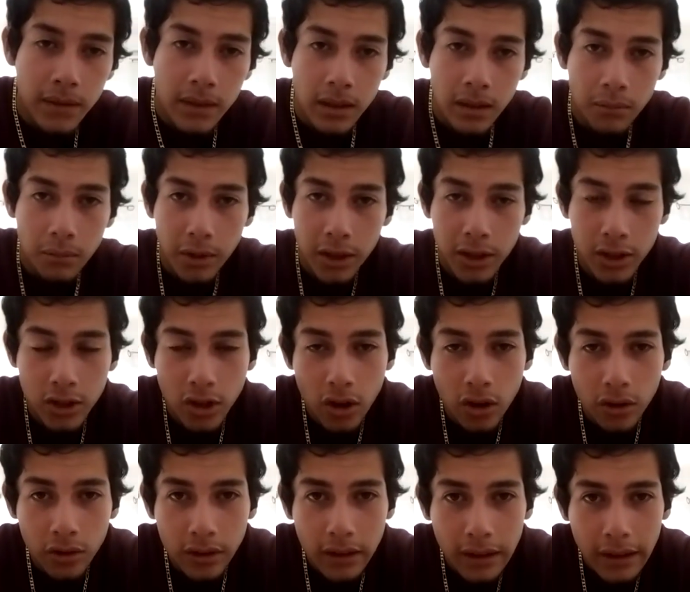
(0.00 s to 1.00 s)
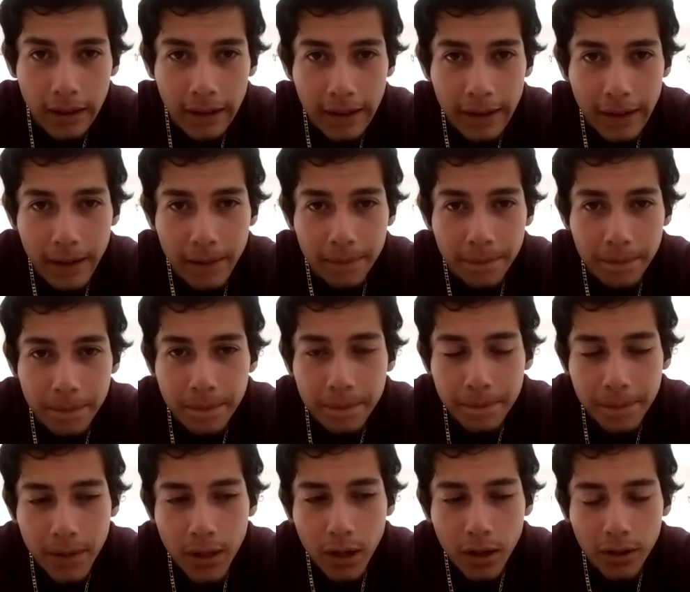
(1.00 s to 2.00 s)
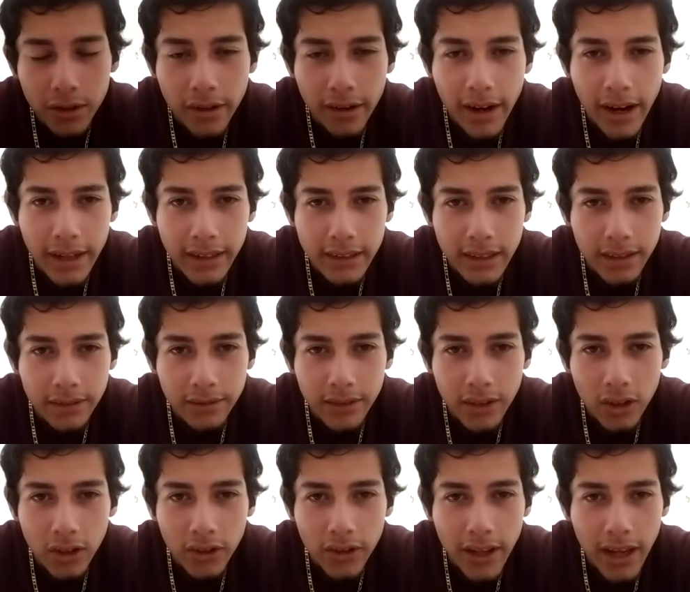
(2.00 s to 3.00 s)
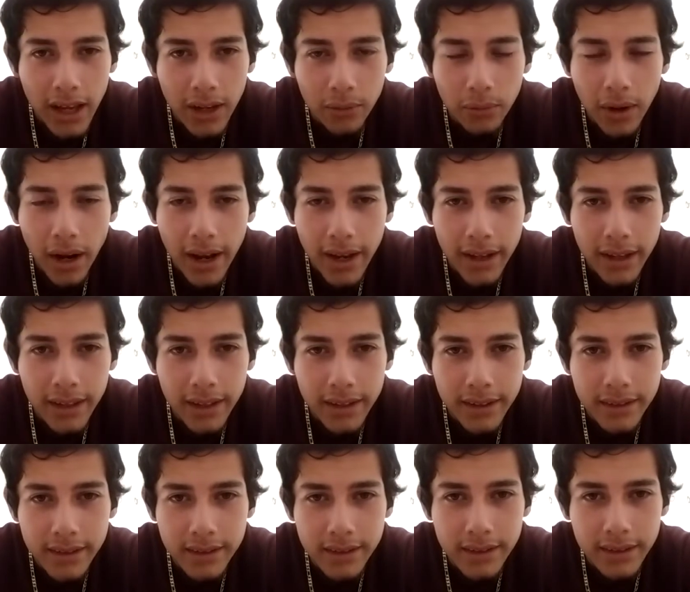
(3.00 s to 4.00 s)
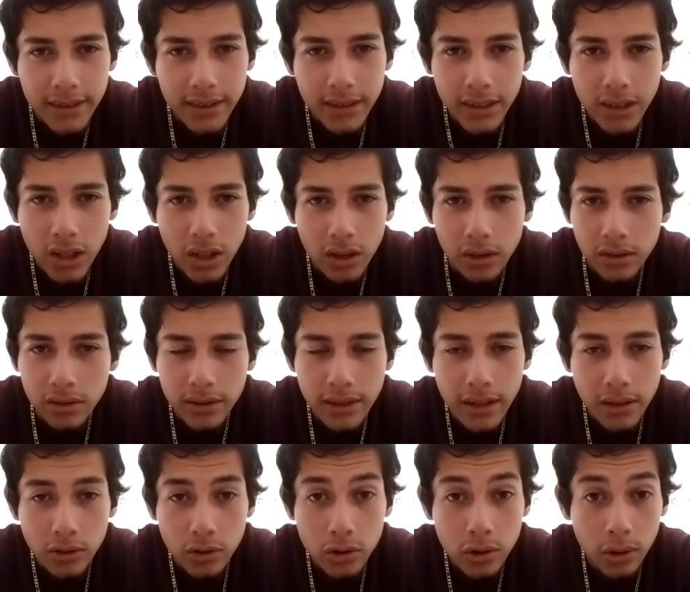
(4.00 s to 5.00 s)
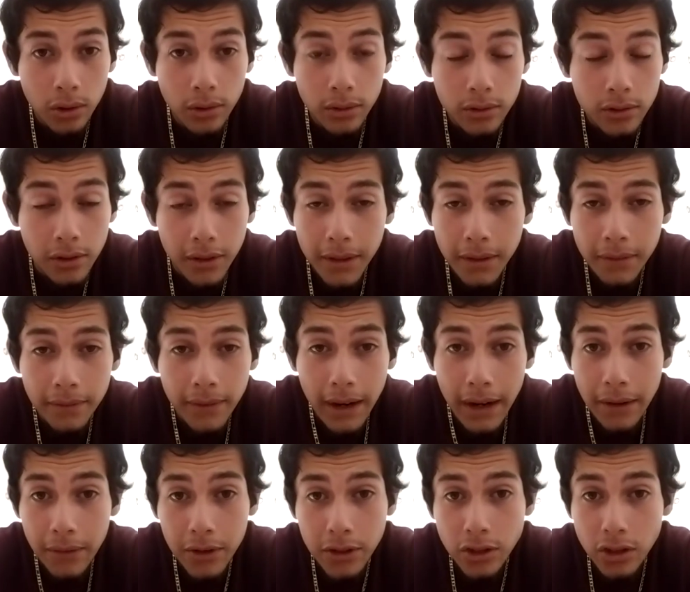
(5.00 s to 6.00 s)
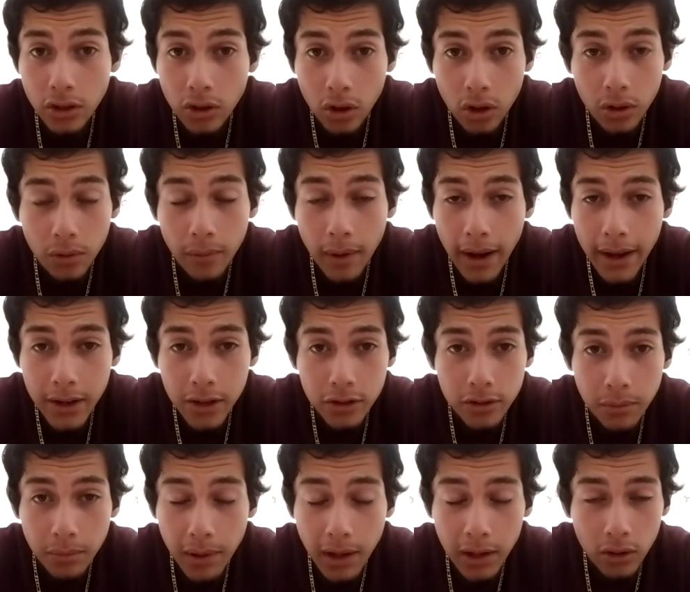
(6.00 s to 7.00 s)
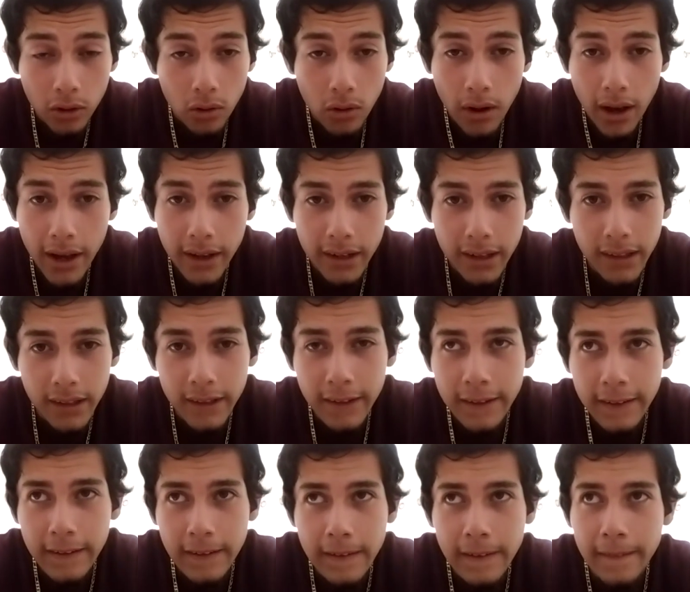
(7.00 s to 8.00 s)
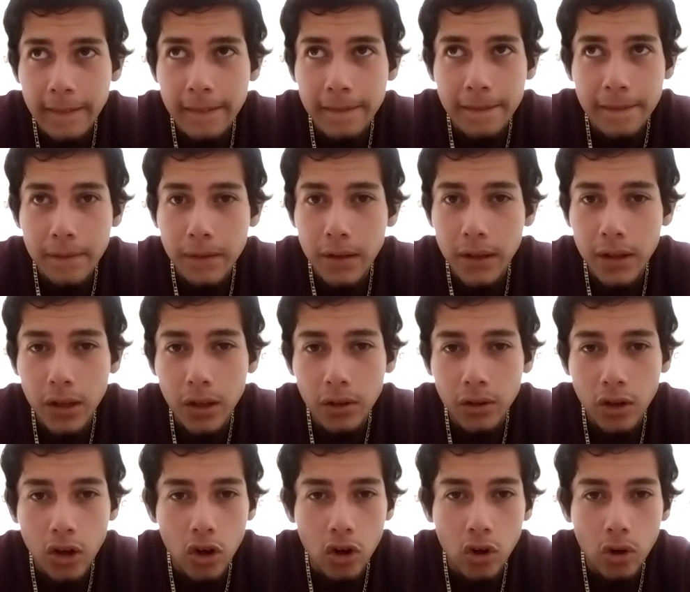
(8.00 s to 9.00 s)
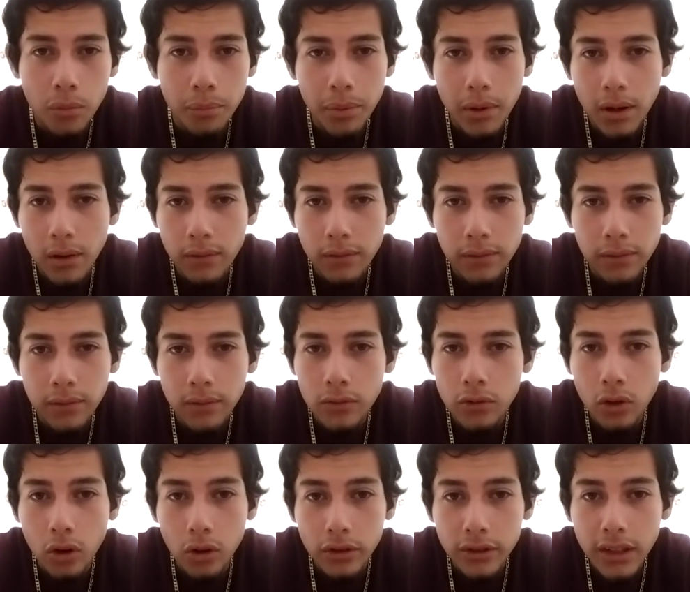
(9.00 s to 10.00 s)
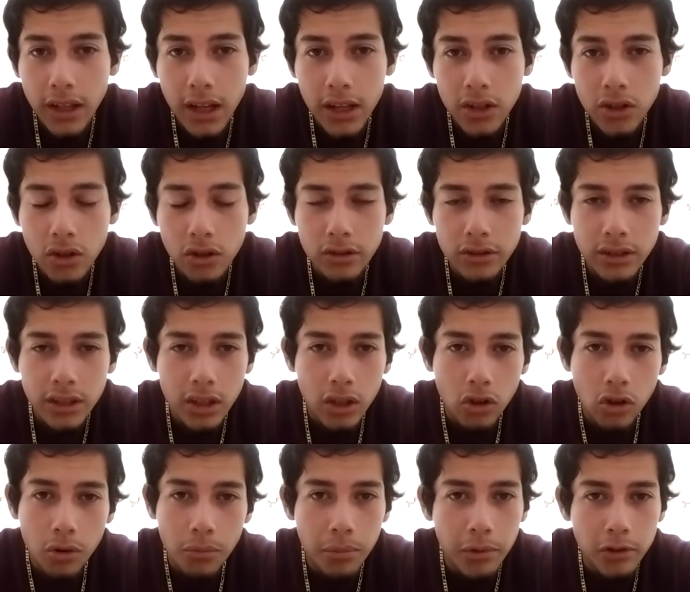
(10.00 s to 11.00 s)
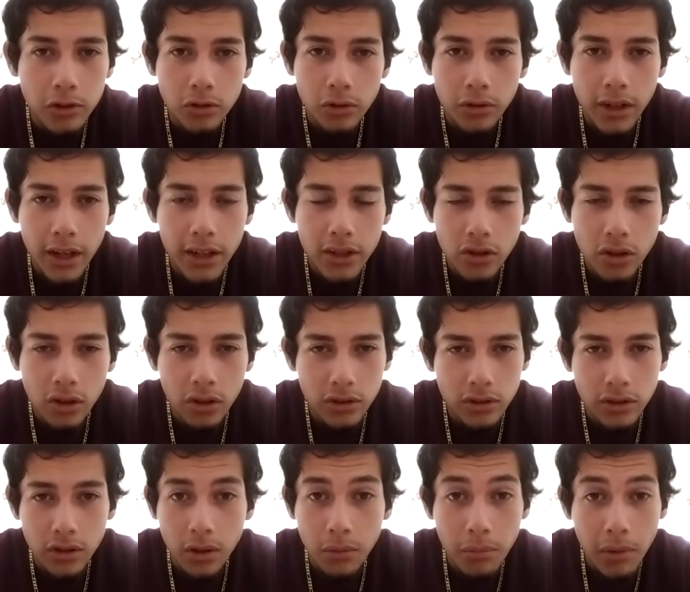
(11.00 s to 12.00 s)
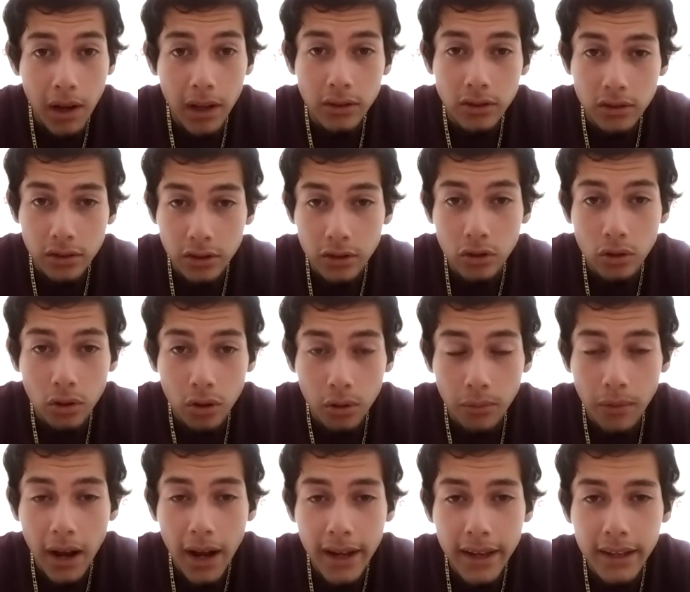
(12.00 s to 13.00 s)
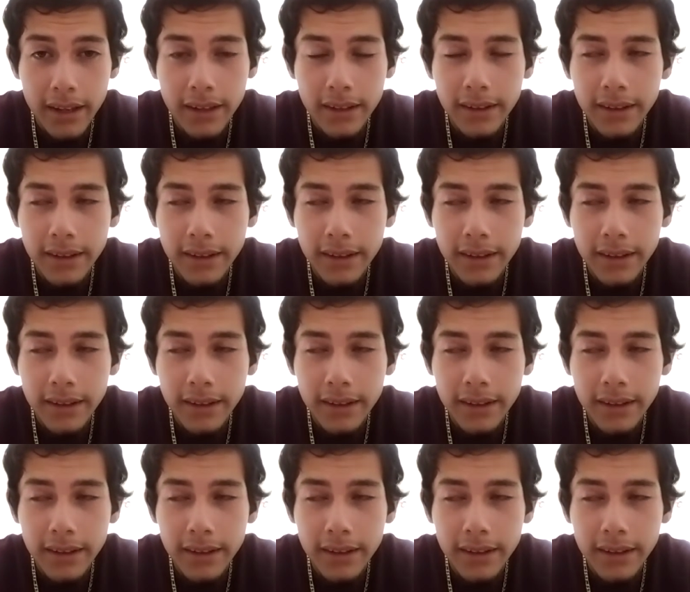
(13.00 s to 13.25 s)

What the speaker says: But they're active. They had riots. They had two 25ers and Northern Riders were about to go at it. A group of Norteños and a group of Sureños are about to do a riot.